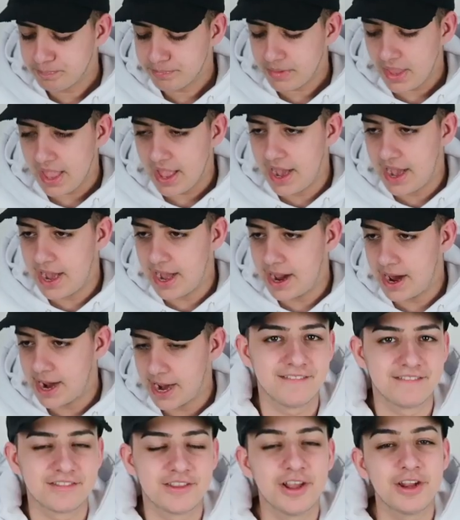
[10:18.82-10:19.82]

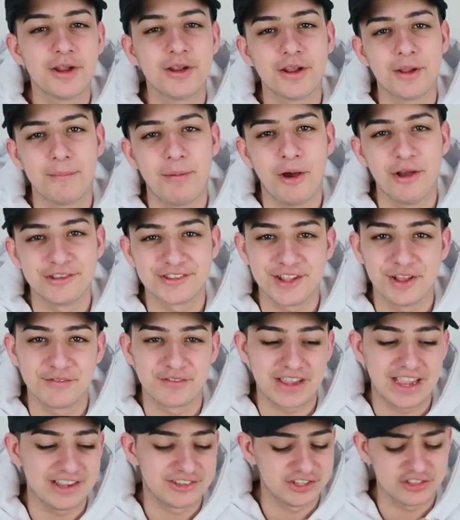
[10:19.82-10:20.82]
Turn on the post
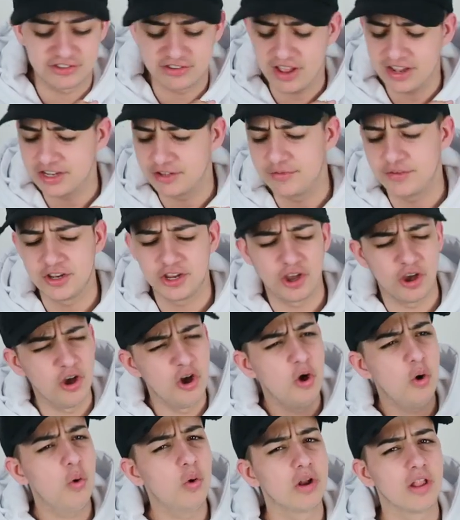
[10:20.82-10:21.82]
notifications, like this
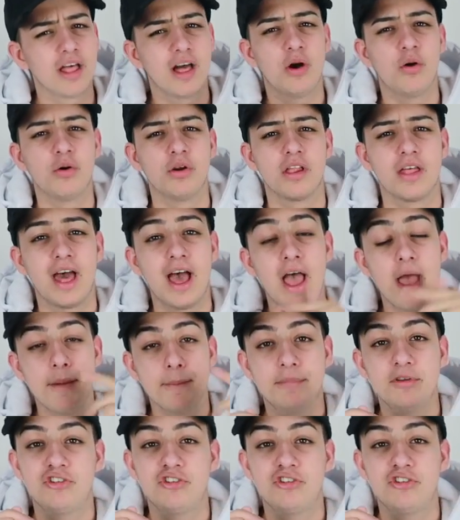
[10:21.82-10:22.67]
video, all of that.